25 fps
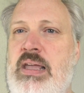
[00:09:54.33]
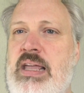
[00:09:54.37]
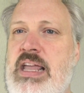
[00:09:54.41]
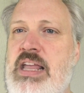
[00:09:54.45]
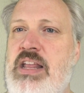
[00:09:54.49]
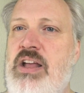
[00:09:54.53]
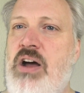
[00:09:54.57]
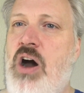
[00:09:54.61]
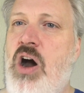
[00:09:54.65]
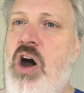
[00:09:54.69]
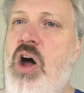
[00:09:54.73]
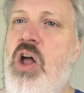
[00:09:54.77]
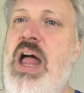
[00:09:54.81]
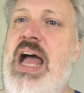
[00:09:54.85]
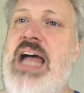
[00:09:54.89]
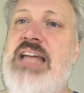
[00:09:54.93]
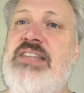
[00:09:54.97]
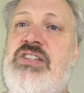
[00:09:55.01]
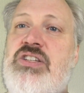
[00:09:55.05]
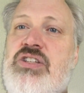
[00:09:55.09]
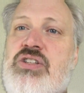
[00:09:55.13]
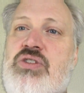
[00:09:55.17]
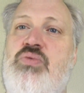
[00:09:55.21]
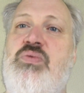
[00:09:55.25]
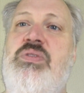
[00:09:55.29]
It all
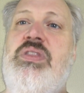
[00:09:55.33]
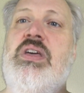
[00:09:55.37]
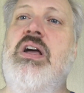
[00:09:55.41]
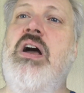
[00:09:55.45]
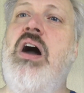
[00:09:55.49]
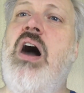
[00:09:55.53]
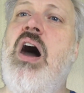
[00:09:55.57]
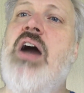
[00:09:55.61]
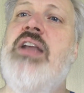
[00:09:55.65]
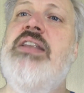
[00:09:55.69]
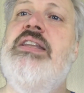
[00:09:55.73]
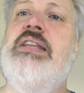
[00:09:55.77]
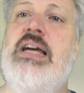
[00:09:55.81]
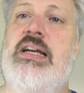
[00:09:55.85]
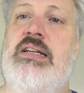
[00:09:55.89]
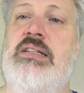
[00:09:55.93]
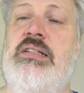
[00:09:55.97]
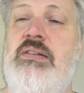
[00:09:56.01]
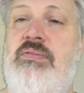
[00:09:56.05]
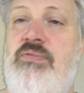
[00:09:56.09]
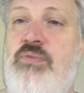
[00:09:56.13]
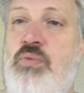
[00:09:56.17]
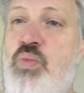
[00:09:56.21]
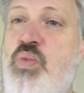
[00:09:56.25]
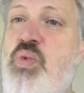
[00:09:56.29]
has to do with the
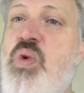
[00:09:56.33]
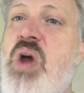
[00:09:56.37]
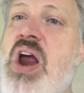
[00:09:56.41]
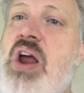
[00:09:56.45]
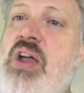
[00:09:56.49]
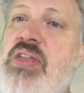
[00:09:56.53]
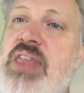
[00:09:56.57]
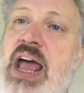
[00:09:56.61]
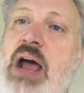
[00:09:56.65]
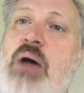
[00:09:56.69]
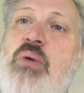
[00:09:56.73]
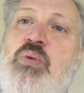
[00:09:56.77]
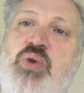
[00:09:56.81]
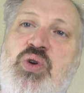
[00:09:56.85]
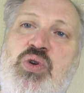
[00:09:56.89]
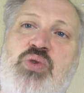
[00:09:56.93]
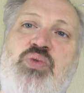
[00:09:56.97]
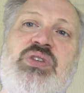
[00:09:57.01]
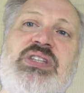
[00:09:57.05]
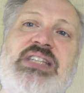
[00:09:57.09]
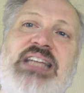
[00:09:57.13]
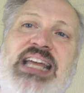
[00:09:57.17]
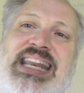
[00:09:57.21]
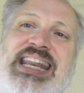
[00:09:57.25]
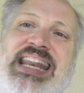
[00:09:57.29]
context of where that word
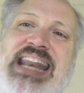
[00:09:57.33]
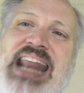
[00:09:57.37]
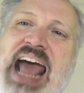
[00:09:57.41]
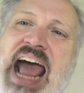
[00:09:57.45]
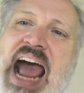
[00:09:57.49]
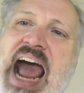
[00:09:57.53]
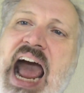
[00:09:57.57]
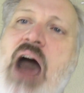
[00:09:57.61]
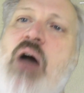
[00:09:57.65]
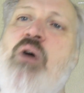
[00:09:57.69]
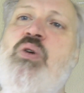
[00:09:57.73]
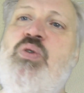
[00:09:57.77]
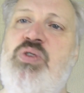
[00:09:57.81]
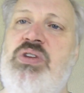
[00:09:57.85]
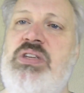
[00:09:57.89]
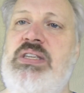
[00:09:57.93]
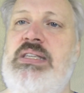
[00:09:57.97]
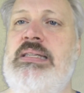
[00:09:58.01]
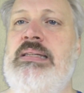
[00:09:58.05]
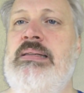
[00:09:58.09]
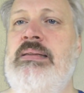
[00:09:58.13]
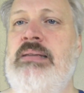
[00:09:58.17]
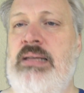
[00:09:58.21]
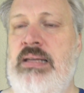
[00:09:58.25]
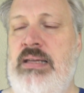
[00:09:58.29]
was said and how it
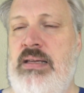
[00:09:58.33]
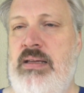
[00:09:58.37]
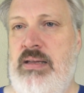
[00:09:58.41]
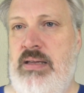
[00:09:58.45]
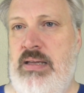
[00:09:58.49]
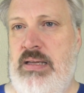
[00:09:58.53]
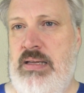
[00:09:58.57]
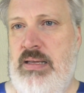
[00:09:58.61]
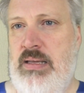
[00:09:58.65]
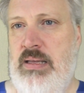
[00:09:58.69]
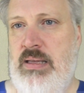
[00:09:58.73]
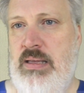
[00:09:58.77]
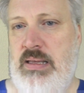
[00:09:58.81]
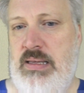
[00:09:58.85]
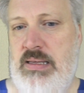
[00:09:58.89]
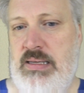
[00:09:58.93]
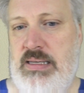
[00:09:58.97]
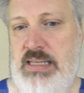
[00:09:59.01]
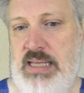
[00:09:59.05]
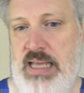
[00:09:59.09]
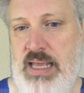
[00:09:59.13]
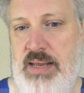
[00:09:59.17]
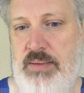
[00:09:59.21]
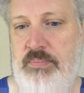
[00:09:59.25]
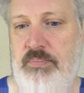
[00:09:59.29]
was
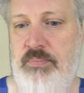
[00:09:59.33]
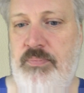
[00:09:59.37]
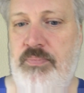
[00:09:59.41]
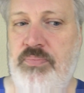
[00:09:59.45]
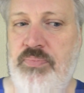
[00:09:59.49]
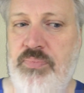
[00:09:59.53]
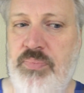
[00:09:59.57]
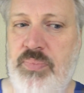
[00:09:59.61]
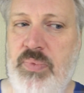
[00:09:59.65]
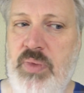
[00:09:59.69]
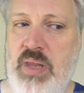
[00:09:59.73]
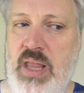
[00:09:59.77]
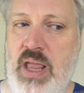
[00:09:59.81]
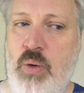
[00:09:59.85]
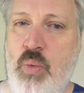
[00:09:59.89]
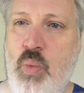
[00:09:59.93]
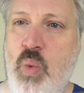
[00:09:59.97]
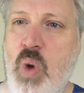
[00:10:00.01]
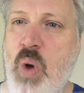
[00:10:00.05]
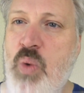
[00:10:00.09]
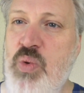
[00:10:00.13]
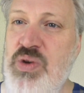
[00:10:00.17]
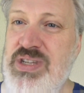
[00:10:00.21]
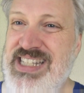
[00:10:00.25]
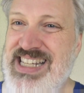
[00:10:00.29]
said and
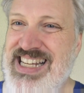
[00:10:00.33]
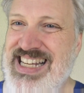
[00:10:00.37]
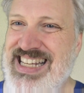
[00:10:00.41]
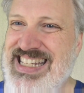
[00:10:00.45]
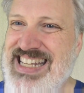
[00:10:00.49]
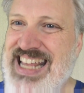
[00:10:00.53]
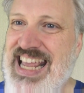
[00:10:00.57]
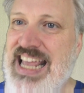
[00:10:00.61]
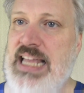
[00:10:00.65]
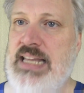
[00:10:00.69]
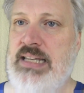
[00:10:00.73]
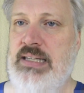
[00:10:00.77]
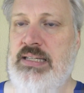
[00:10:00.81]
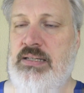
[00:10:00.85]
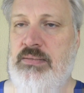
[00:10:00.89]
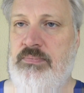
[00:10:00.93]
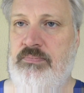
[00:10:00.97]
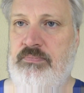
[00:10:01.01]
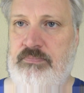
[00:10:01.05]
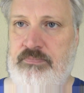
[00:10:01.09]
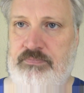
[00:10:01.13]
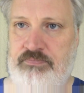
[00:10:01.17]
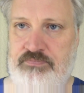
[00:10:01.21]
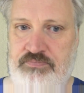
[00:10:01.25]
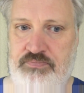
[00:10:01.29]
what was the intent.
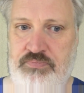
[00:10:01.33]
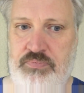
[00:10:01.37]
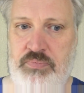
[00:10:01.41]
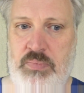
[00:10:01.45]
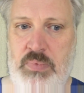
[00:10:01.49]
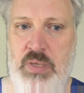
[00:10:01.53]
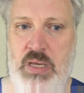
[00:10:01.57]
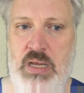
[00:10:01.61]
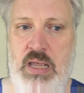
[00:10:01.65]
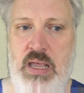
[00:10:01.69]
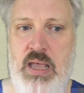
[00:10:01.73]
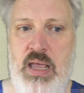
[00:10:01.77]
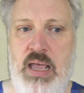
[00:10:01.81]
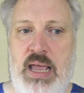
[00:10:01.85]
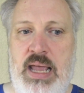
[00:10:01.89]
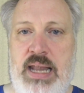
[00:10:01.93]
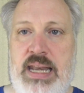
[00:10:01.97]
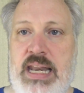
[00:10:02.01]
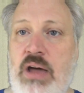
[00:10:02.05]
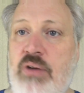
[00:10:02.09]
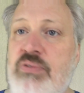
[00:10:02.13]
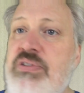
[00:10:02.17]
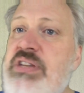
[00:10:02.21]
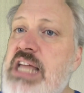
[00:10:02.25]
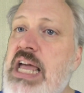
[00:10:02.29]

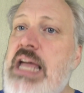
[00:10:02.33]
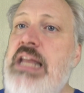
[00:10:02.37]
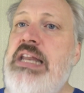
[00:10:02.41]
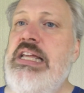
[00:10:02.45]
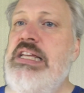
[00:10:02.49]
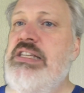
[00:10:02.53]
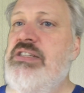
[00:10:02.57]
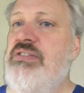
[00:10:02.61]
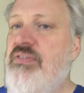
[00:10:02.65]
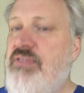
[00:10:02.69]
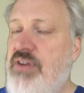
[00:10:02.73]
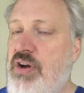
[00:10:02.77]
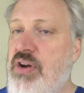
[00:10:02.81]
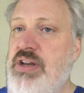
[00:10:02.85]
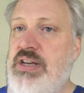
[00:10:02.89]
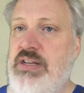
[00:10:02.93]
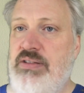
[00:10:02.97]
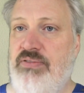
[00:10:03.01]
Now, intent is a very